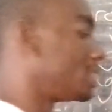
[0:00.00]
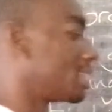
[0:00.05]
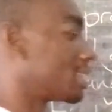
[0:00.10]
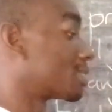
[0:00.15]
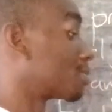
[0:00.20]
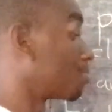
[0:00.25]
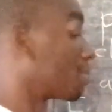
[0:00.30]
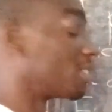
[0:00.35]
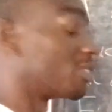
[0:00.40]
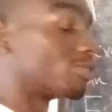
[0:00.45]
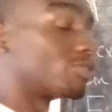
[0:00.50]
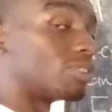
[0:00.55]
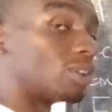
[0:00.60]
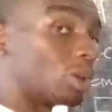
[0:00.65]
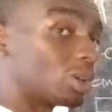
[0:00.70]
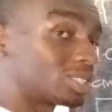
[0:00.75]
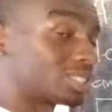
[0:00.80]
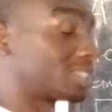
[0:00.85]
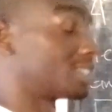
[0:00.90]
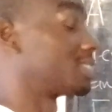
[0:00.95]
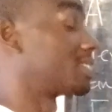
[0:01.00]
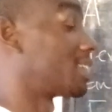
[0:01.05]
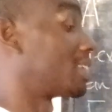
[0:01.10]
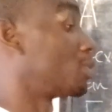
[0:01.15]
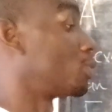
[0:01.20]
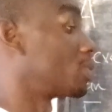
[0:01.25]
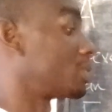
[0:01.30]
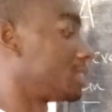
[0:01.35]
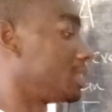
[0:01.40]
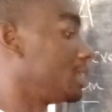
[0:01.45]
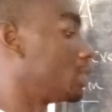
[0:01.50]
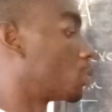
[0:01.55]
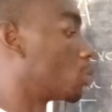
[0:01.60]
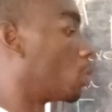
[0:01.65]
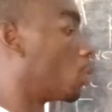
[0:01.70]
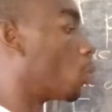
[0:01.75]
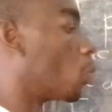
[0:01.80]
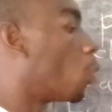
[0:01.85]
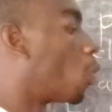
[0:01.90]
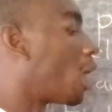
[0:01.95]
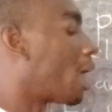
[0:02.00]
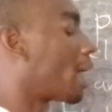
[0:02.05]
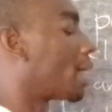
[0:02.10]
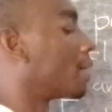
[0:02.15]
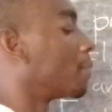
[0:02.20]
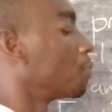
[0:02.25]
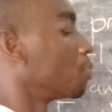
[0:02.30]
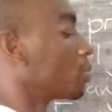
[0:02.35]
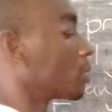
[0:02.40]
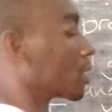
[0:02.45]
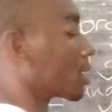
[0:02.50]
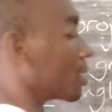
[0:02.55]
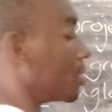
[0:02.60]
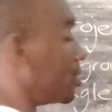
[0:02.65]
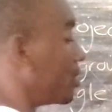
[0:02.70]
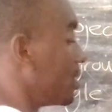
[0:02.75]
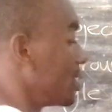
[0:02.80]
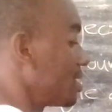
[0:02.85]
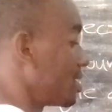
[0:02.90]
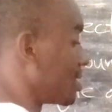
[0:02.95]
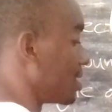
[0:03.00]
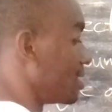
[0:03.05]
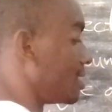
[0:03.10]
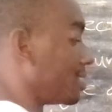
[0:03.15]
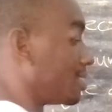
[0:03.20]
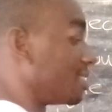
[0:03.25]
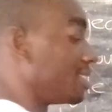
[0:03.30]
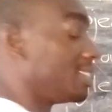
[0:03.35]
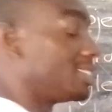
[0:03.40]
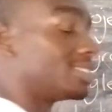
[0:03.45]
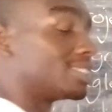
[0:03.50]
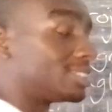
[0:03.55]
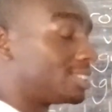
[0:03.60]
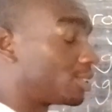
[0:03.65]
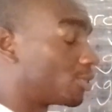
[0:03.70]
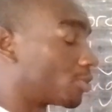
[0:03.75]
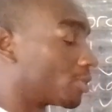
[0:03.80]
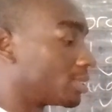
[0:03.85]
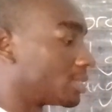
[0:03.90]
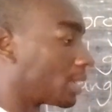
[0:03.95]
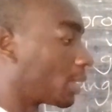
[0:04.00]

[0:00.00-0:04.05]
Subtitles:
yes, but the velocities are not equal. Why? This is in a different